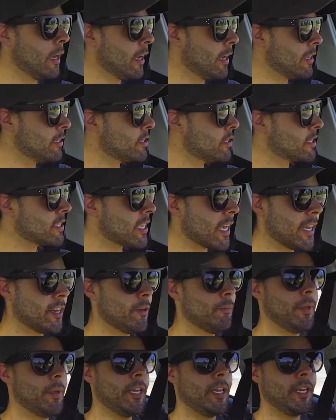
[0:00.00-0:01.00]
Just had a
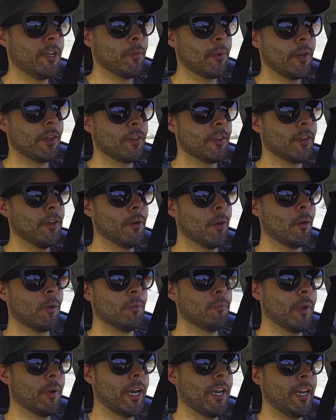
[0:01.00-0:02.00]
meeting with an old
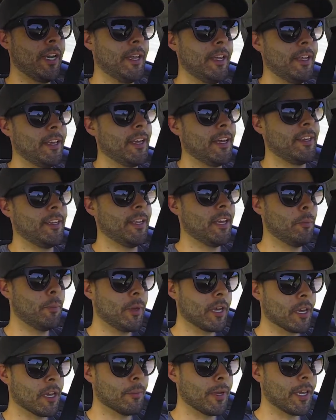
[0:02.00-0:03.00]
buddy. He had to pick
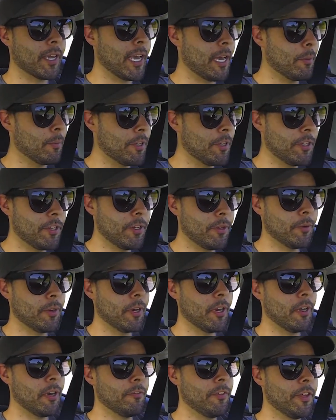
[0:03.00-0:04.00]
up my camera to do
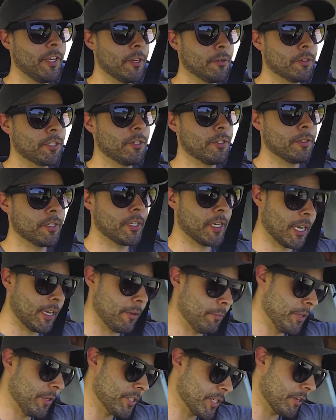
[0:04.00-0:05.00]
a video shoot tonight,
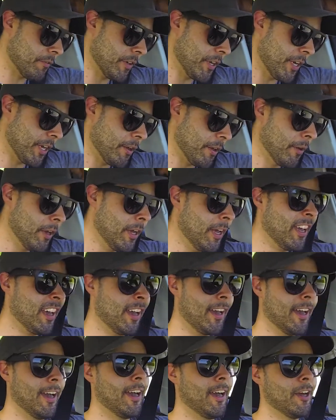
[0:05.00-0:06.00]
music video.
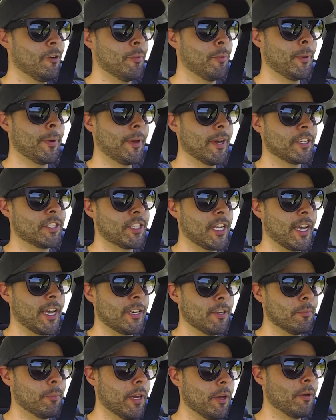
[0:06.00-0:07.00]
But we got chatting
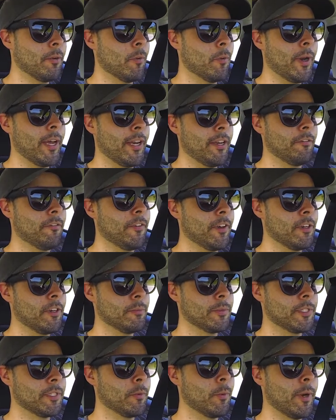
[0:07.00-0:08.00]
about wedding films
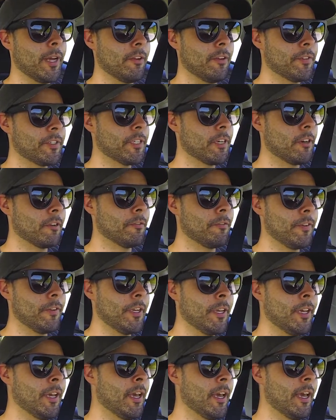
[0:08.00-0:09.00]
and wedding photography,
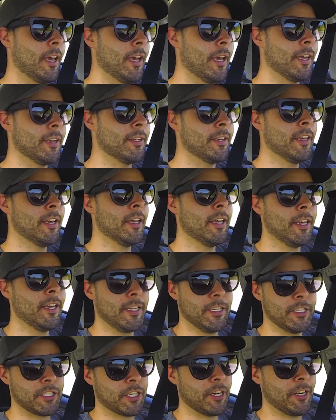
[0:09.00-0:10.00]
and he's
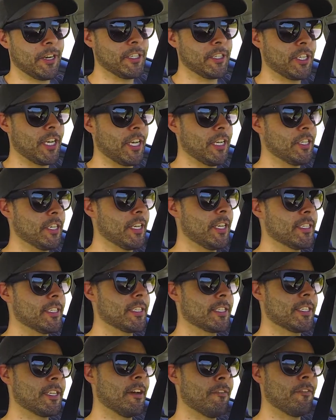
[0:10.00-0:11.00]
starting changing his
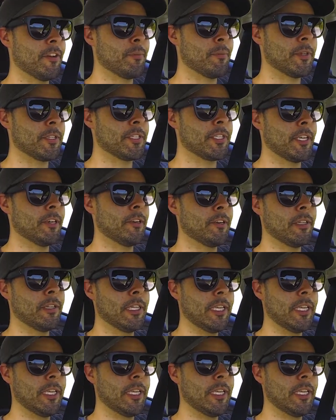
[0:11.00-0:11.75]
stuff up this year. Lee